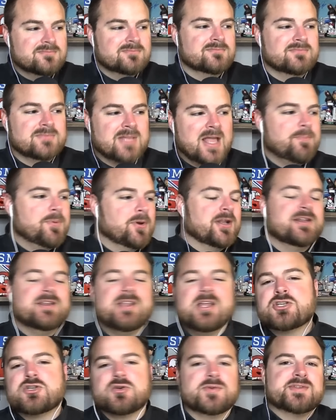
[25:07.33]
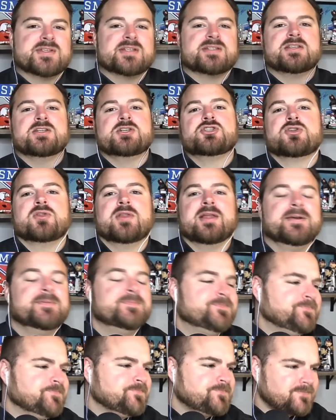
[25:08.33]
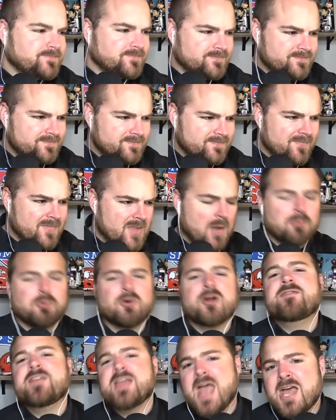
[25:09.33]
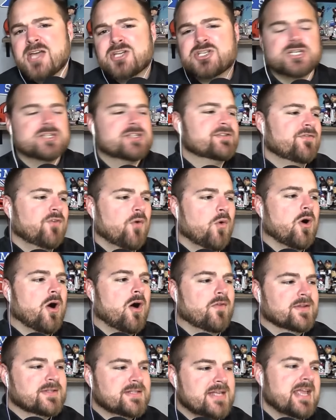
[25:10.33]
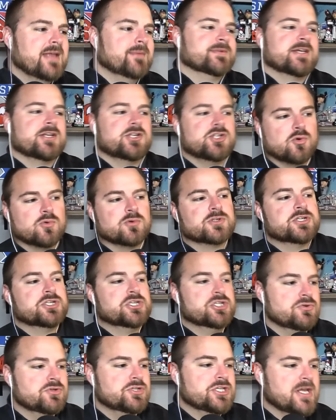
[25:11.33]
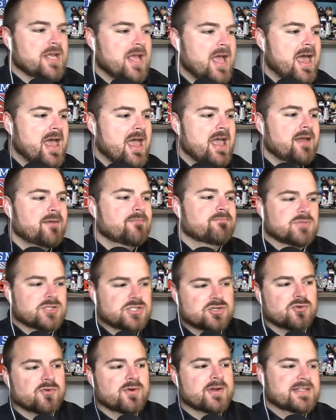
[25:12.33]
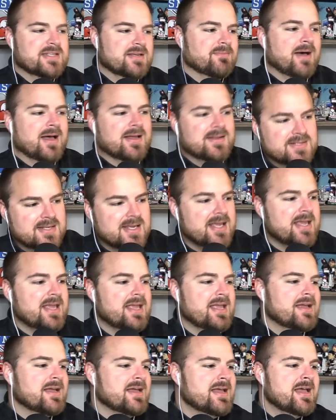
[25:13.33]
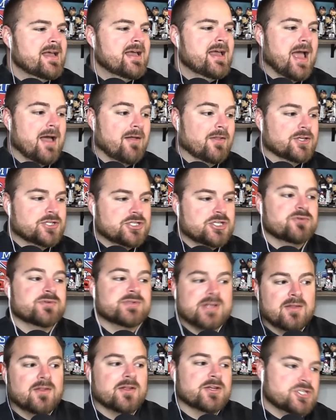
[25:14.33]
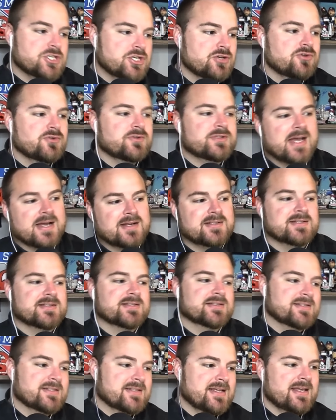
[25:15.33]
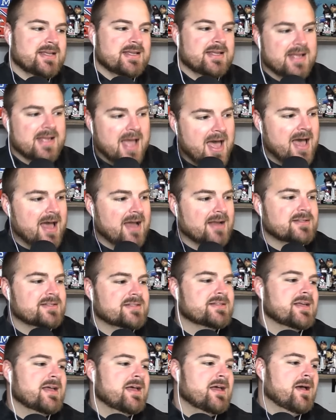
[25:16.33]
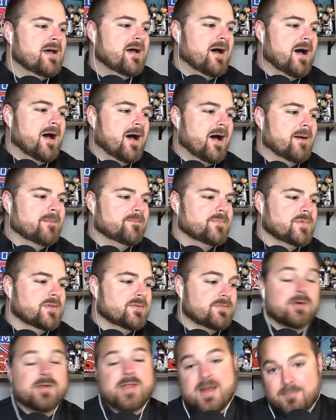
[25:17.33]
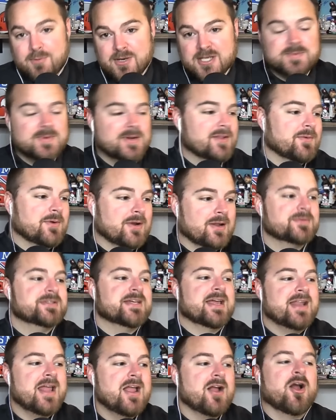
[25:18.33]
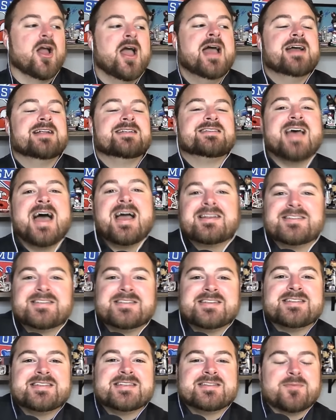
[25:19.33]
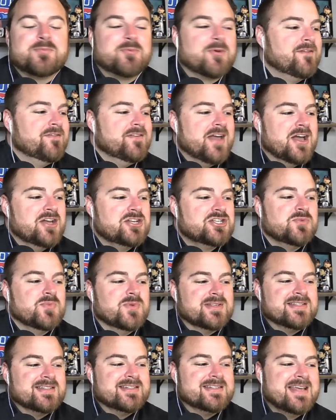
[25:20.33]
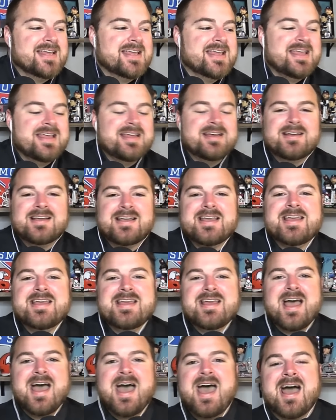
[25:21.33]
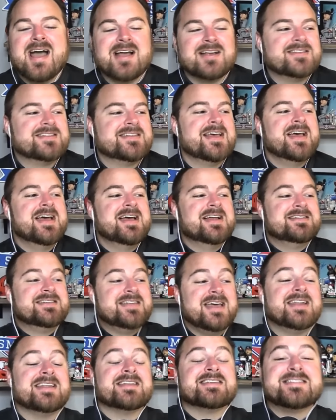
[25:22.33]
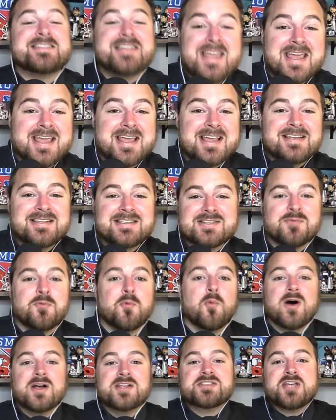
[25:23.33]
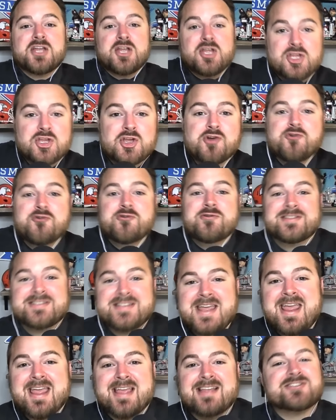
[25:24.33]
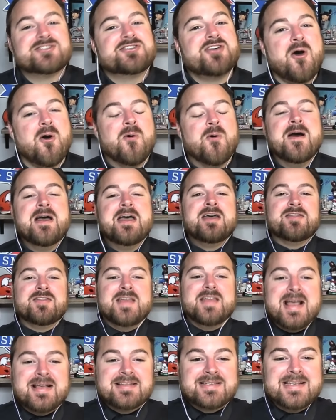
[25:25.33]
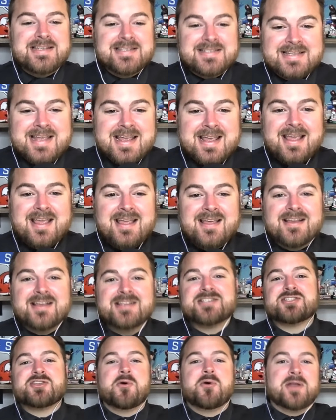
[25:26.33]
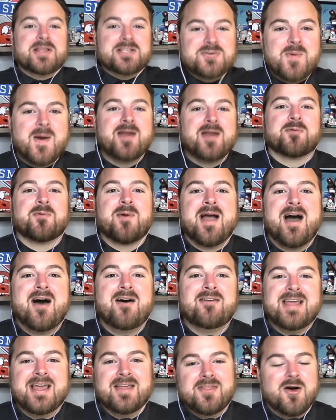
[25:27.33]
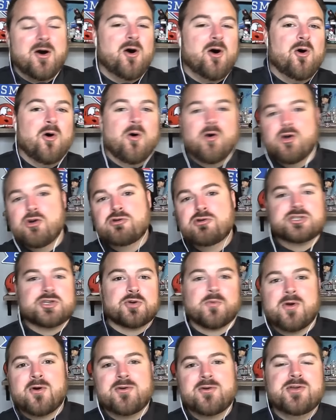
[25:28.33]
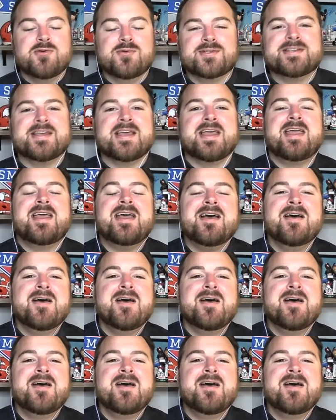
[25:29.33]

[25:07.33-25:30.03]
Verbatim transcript: they put initials essentially abbreviations for all the teams like Georgia's UGA, Missouri's MIZ, LSU's LSU, Texas is TEX. Um, oh, that brings me to the one I'm saying here. Texas's abbreviation was TEX. Tennessee's was UT. So the SEC is throwing its weight around in the whole who's the real UT